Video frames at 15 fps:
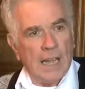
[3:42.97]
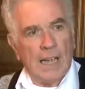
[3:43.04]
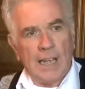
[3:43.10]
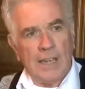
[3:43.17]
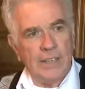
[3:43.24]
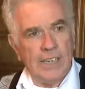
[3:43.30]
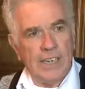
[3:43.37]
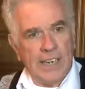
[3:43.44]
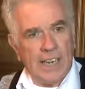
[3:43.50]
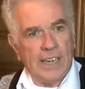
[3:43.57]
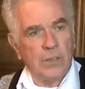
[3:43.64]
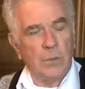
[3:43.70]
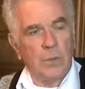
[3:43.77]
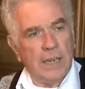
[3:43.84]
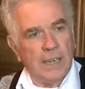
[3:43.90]
And
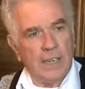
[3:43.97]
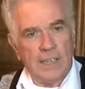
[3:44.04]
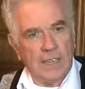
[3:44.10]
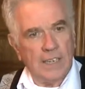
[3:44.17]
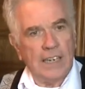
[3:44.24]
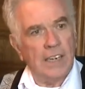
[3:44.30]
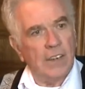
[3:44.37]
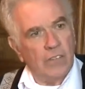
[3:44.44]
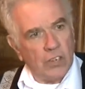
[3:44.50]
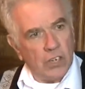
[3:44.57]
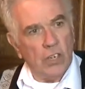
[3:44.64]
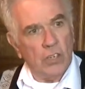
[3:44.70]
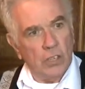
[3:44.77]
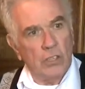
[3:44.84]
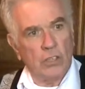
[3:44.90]
yet we can leave
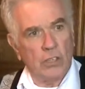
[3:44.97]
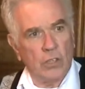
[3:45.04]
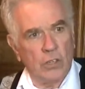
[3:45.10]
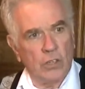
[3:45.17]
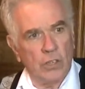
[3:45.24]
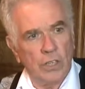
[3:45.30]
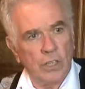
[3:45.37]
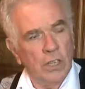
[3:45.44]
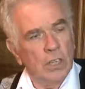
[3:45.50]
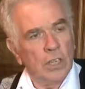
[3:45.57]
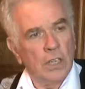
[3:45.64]
young children,